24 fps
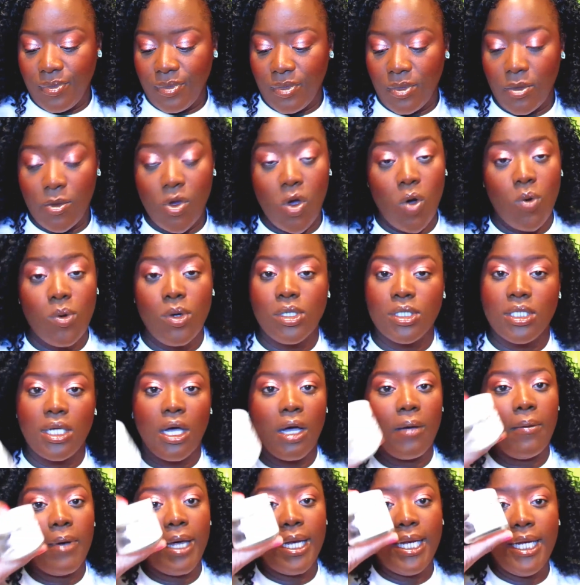we're going to
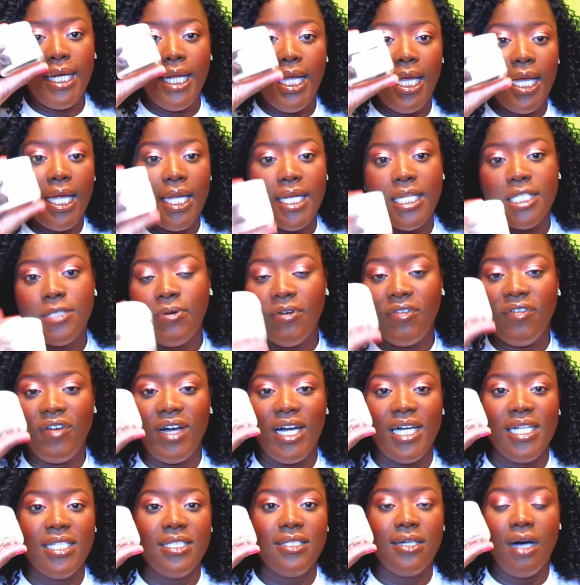talk about it again. This
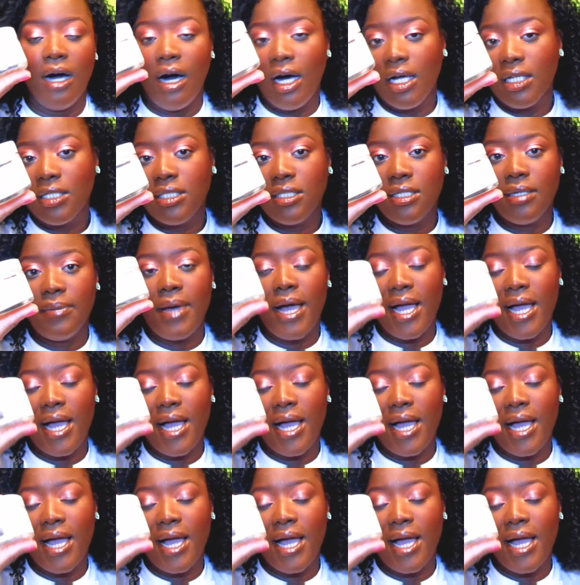provides awesome